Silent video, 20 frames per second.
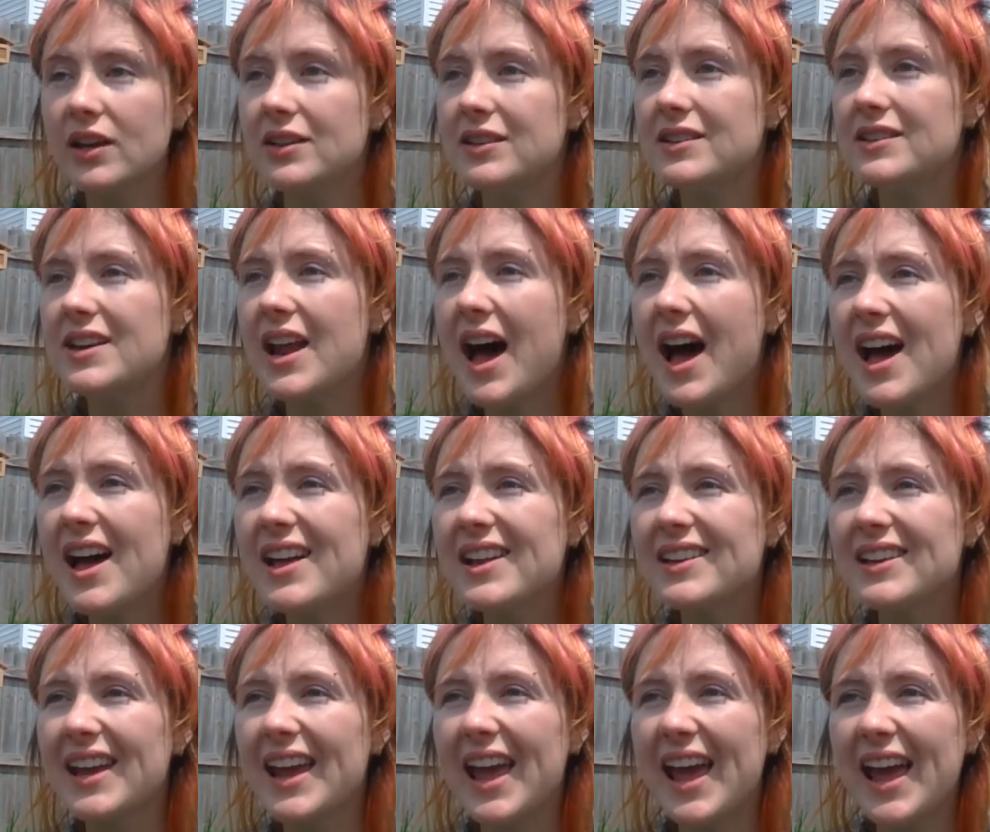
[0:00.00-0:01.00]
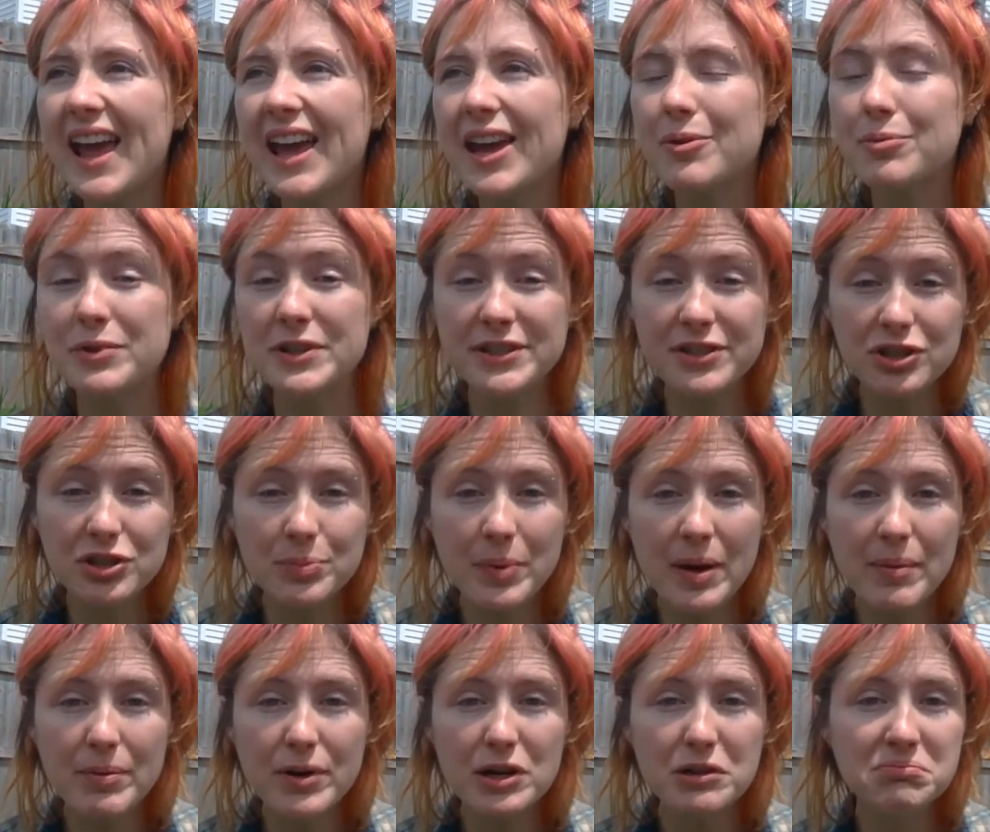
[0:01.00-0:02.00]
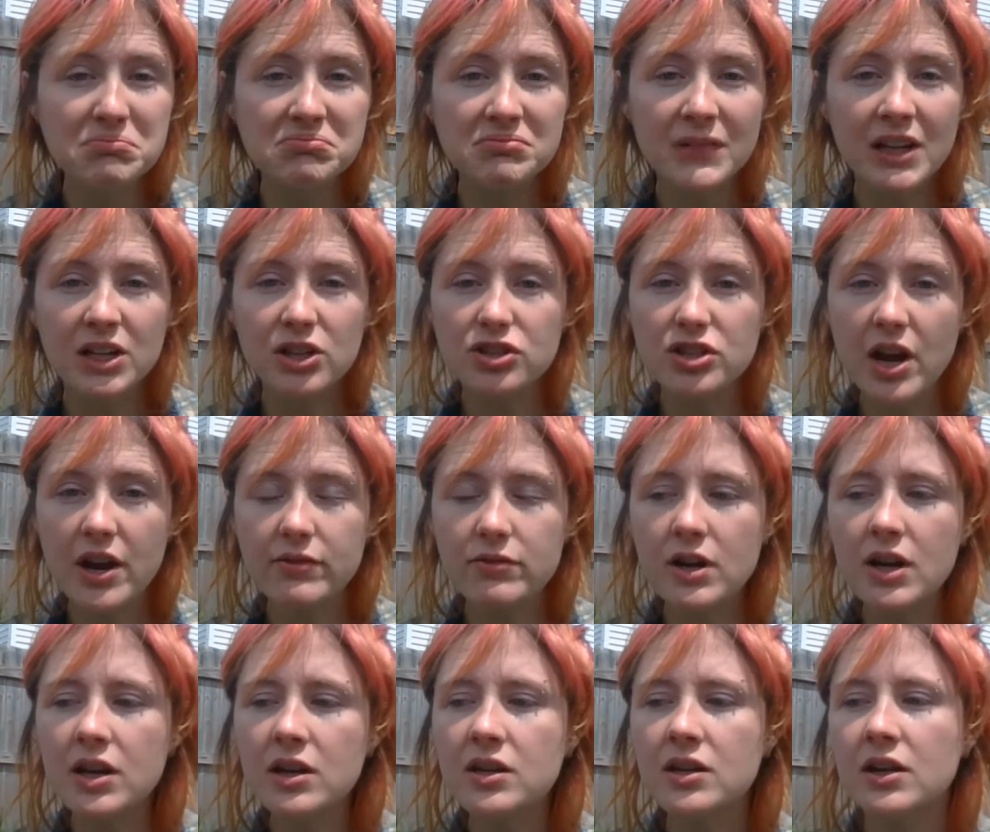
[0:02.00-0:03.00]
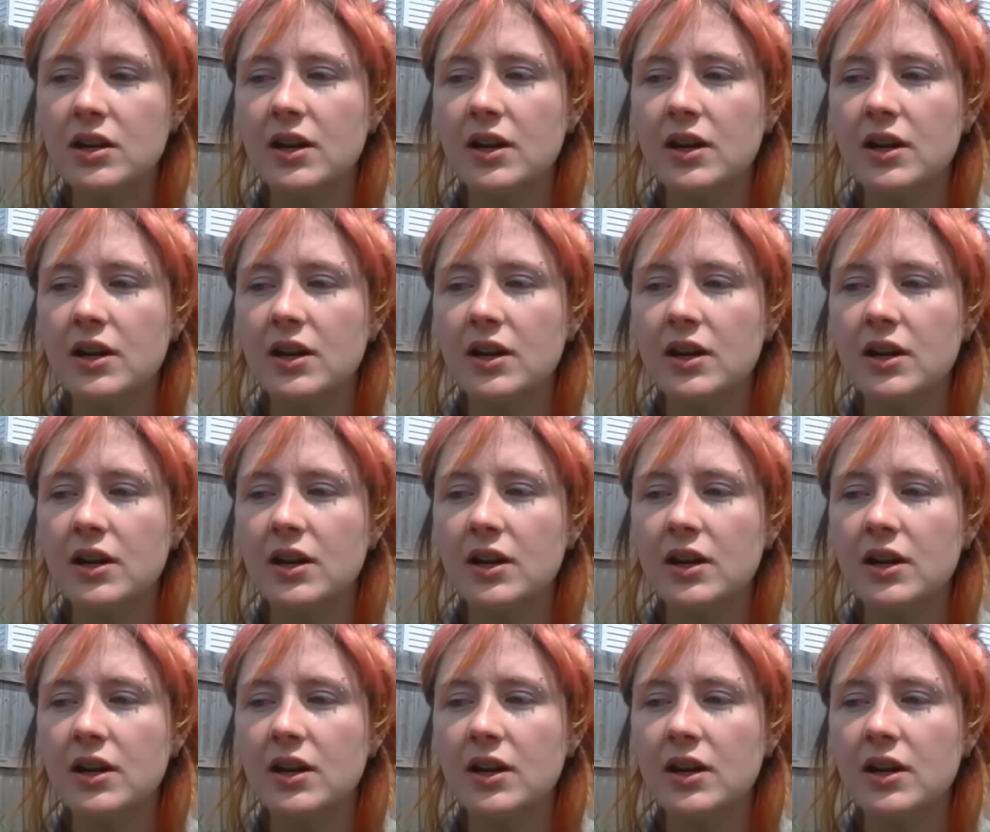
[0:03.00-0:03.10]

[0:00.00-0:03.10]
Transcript: not a research paper genre.